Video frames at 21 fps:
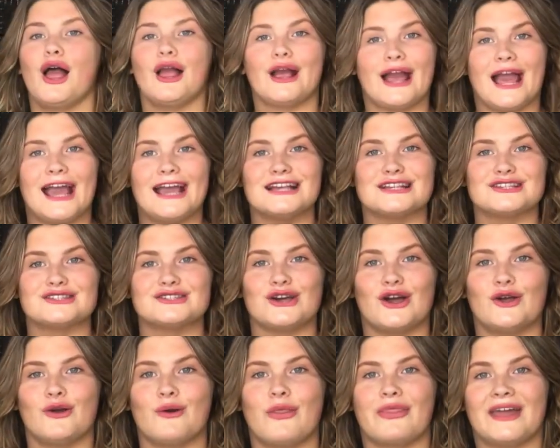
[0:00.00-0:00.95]
Okay, so
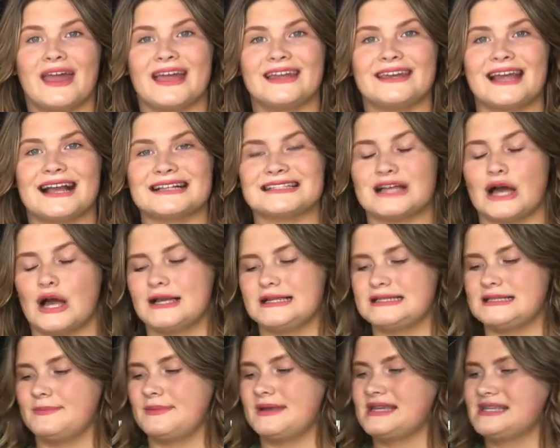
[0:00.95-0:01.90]
the next
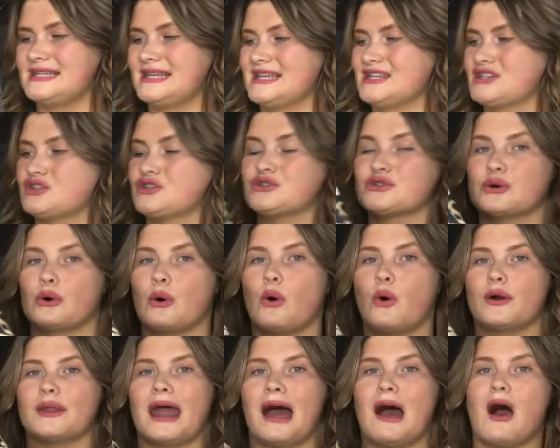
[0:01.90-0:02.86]
item is this
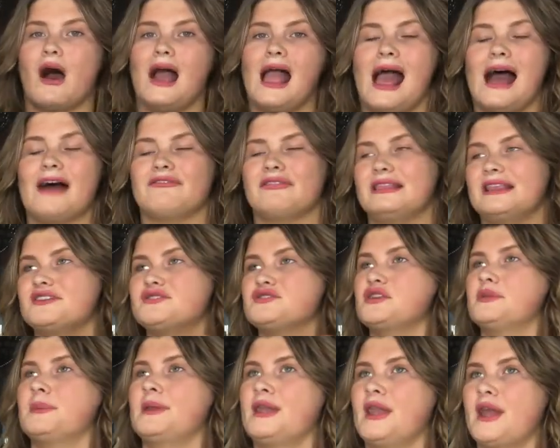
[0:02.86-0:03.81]
skirt. Now, I have
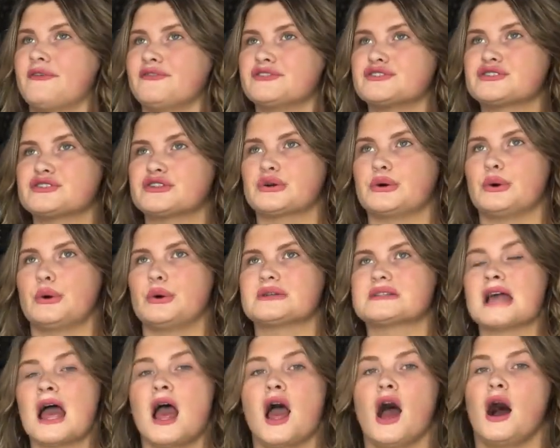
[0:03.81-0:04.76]
literally been loving skirts.
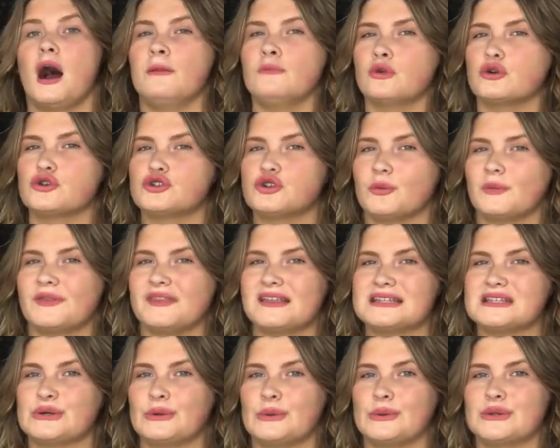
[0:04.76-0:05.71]
I'm not sure when
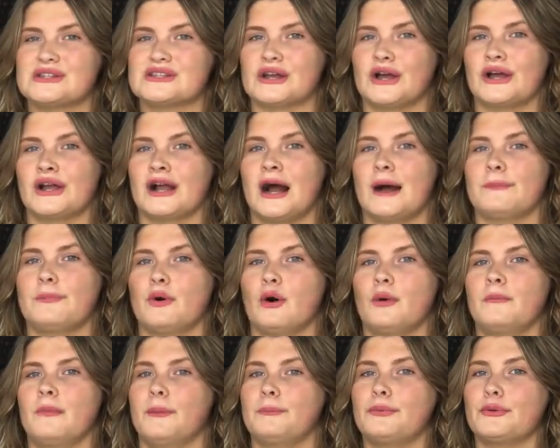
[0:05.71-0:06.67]
this haul is going up, but
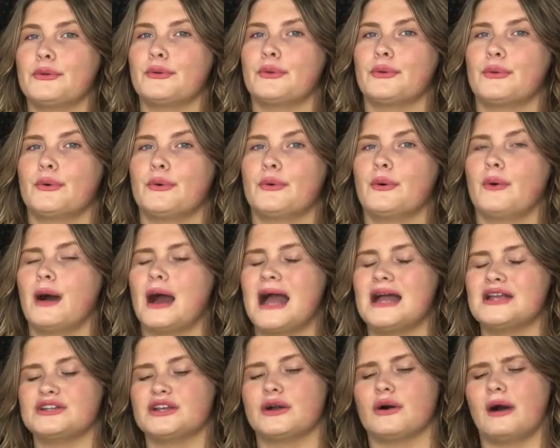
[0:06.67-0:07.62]
on my Boohoo haul, I
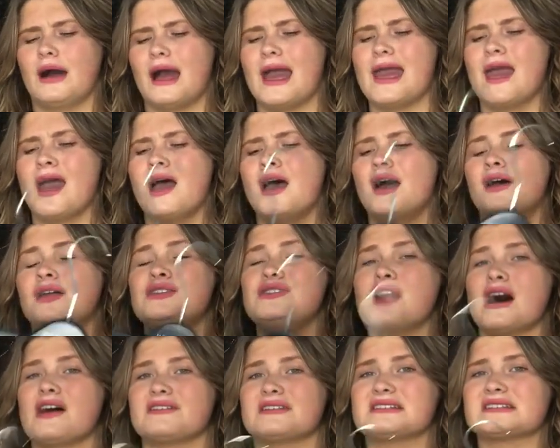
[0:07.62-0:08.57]
actually got a,
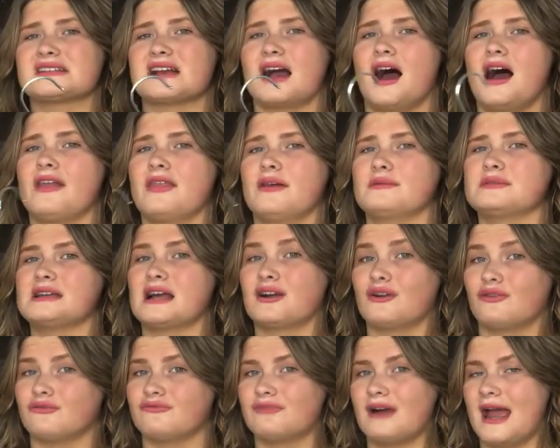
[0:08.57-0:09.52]
another skirt that was
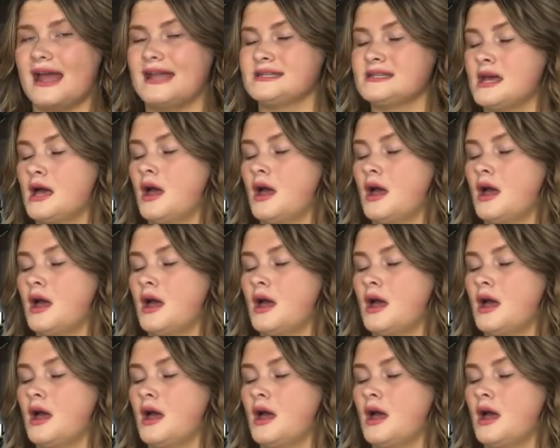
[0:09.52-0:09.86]
like a red